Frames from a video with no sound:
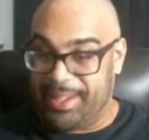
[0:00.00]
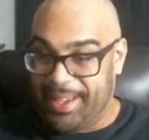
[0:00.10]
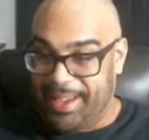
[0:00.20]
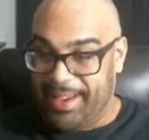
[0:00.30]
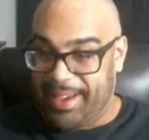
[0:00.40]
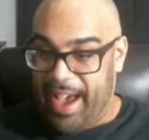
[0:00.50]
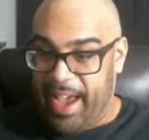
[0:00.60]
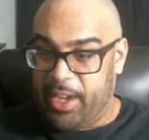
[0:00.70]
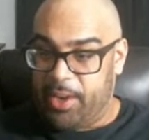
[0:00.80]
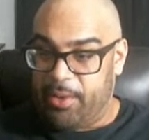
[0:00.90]
I
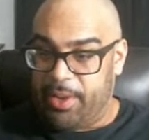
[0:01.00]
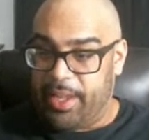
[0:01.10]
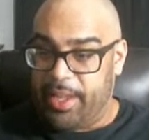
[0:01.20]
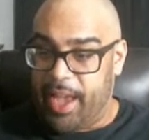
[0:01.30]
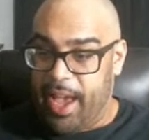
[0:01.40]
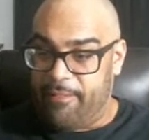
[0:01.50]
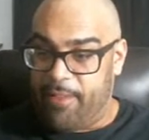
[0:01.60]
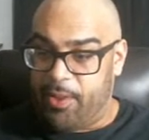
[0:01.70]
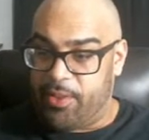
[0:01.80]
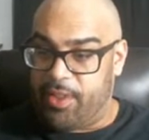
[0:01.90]
agree. I
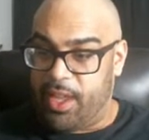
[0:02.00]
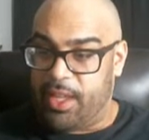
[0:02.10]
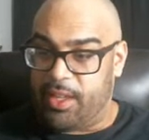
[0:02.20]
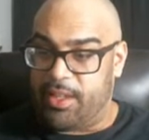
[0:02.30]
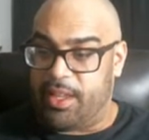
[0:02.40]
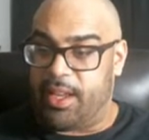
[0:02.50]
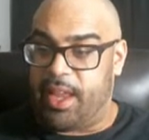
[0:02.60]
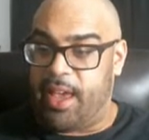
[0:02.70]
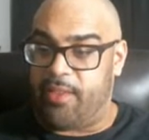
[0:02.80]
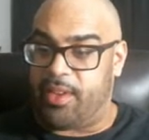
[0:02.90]
felt Zayn did
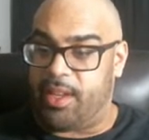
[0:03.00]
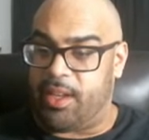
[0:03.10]
have it in